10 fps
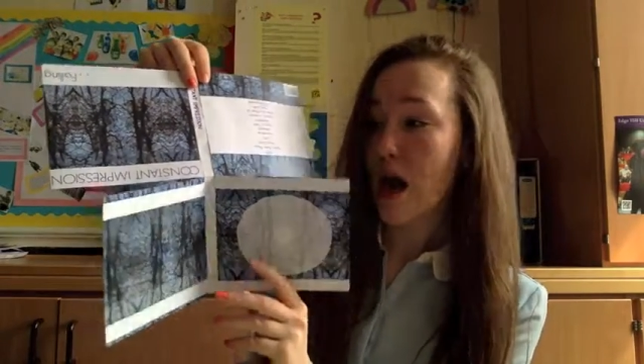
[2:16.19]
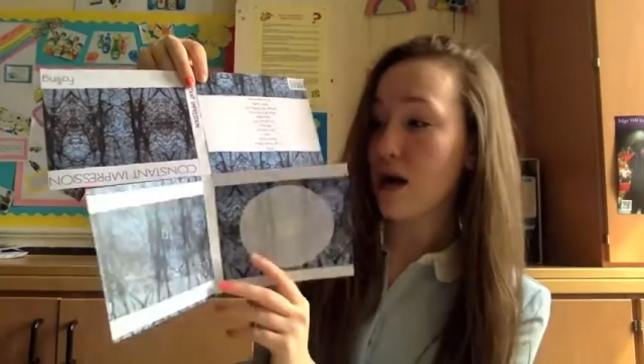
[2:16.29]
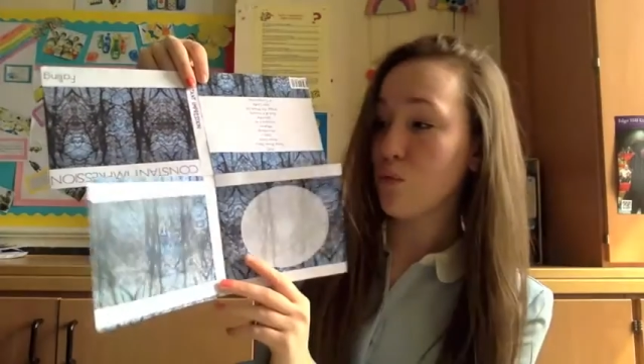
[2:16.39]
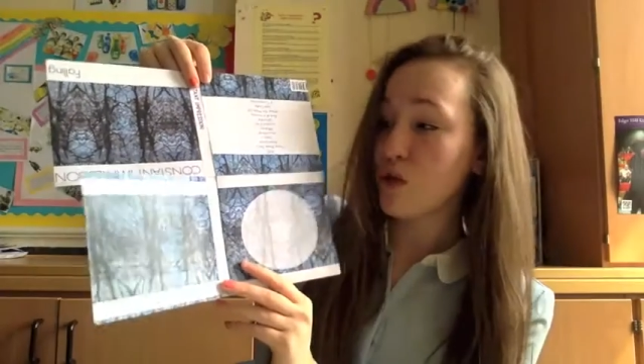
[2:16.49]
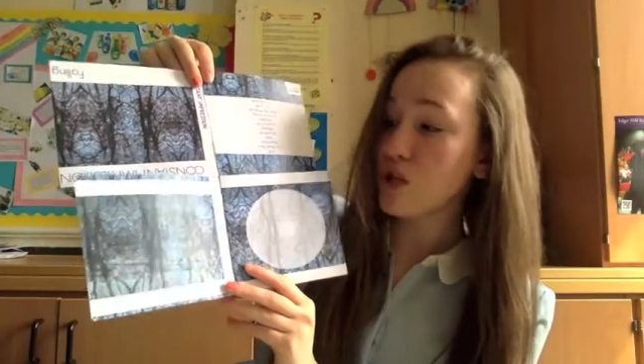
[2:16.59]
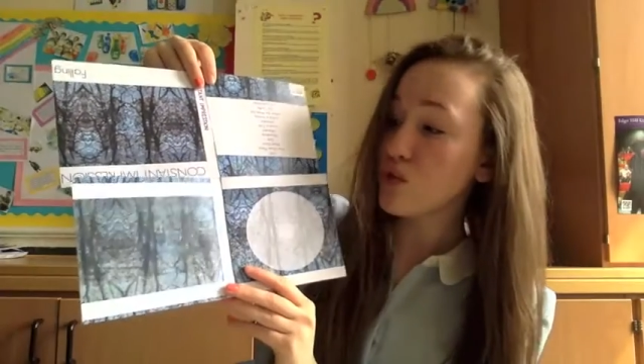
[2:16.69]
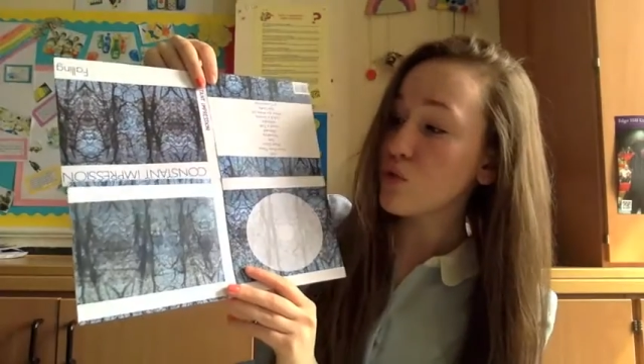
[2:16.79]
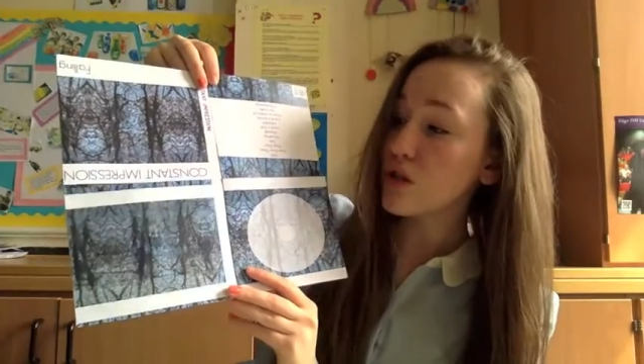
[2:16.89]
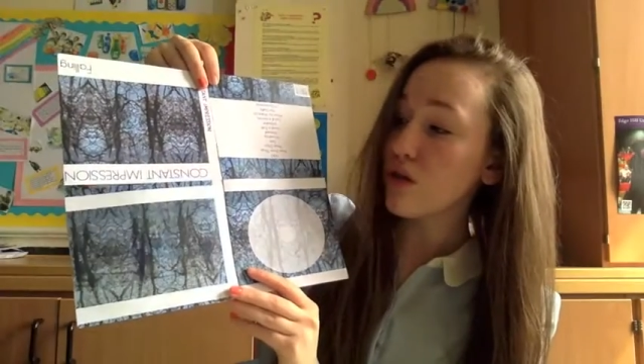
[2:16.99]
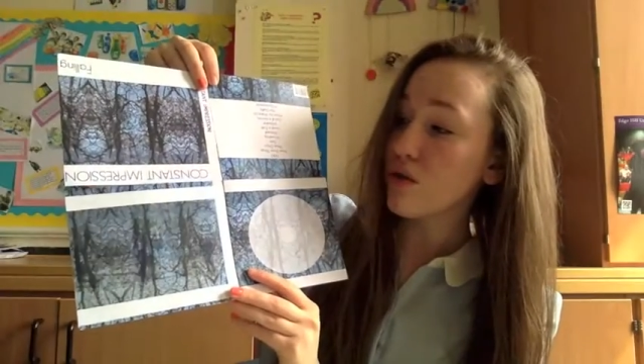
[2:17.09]
and which is
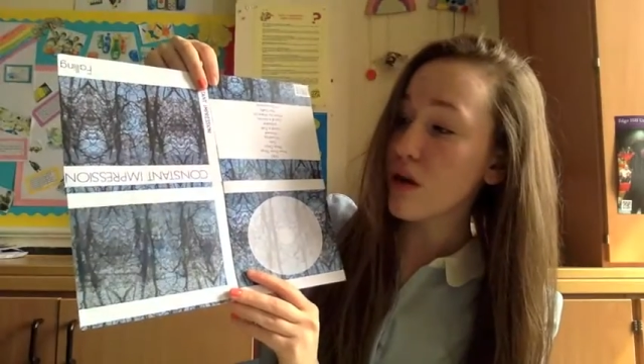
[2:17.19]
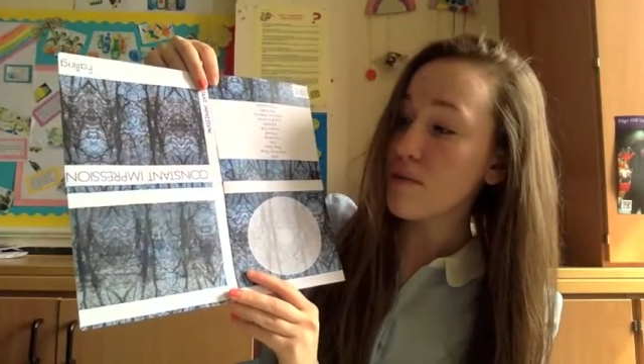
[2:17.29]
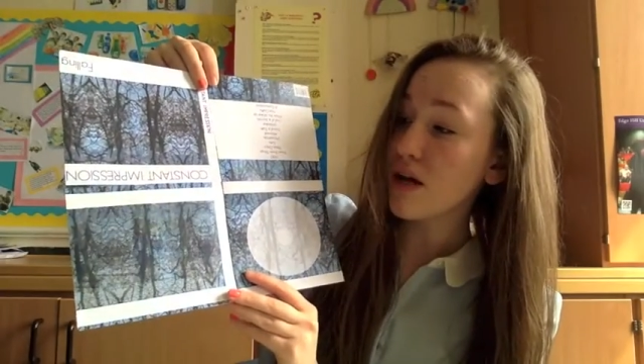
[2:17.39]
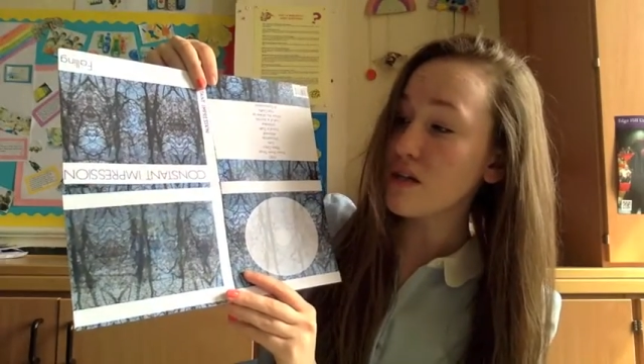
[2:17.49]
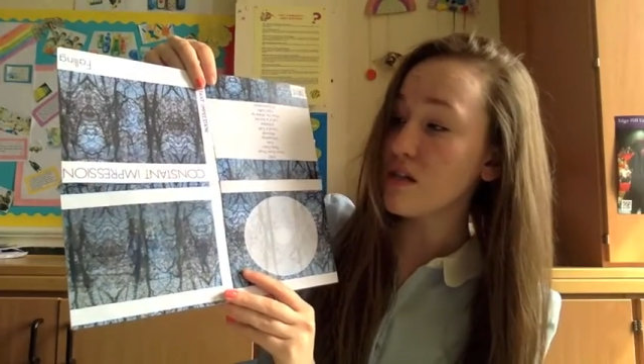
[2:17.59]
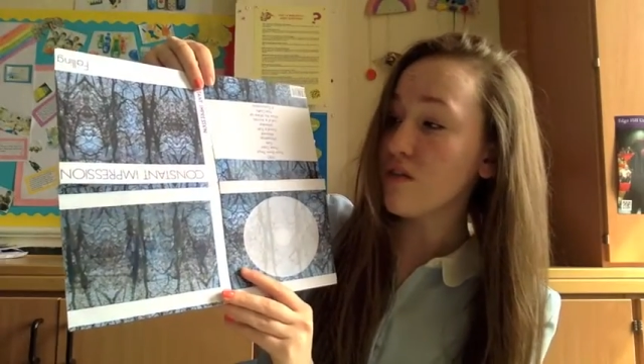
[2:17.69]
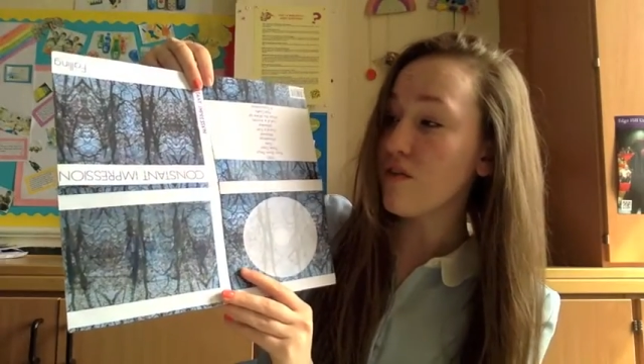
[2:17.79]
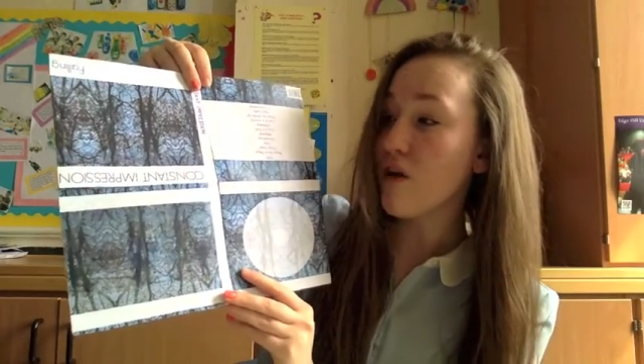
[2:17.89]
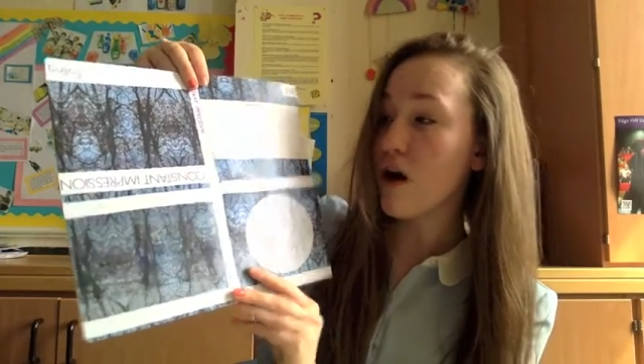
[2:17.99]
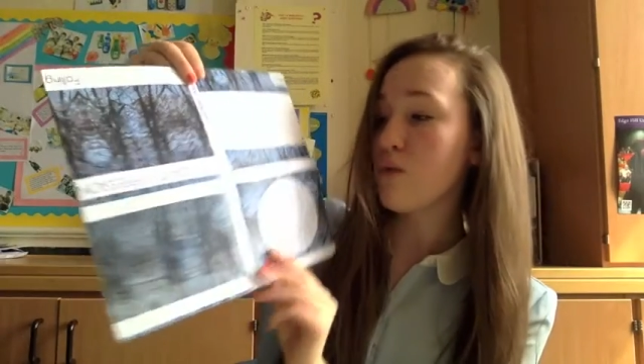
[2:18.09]
also can be
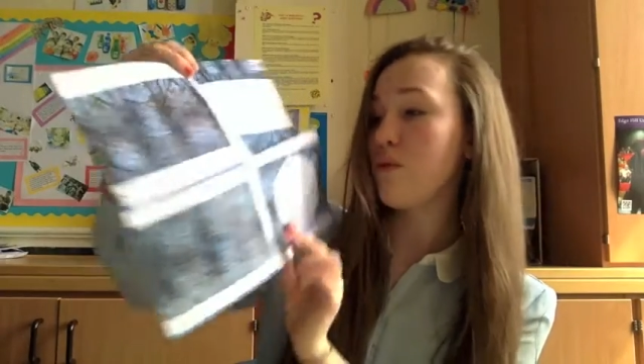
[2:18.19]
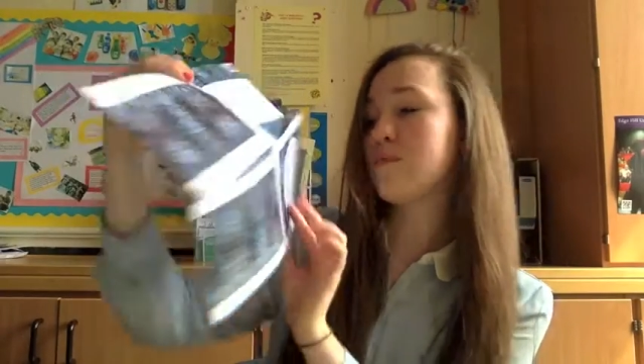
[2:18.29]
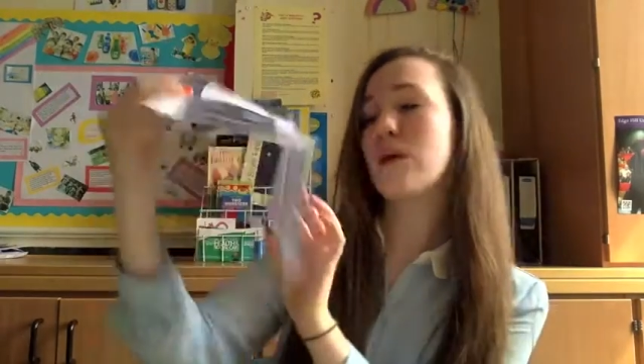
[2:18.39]
identified with